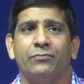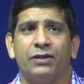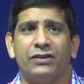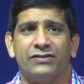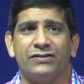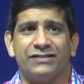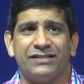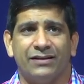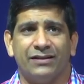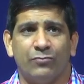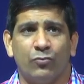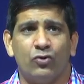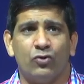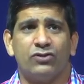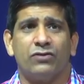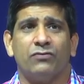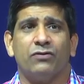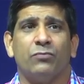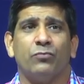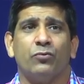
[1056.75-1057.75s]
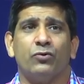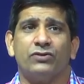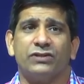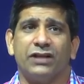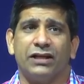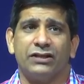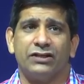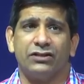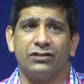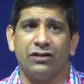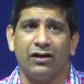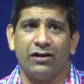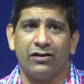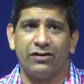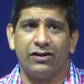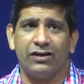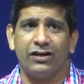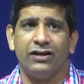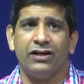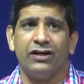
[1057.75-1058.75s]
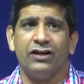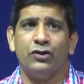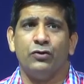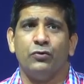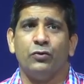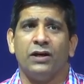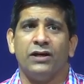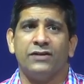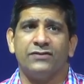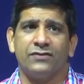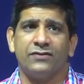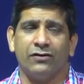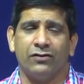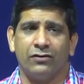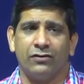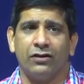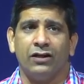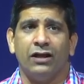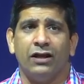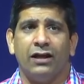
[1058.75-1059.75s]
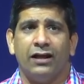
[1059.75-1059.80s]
because most of the books that are written in US or